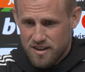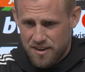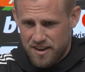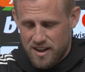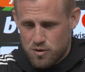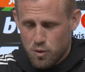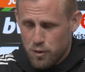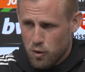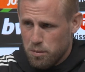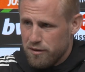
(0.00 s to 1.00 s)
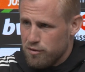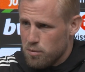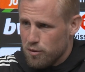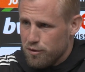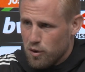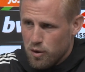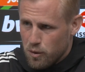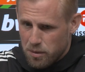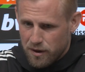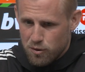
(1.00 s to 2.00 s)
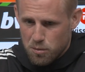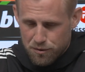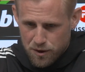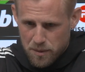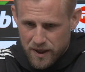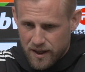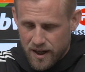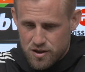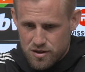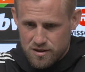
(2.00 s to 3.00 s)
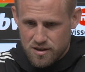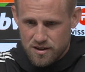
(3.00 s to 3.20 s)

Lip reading: I think that's what we all play football for. We play football for the big occasions,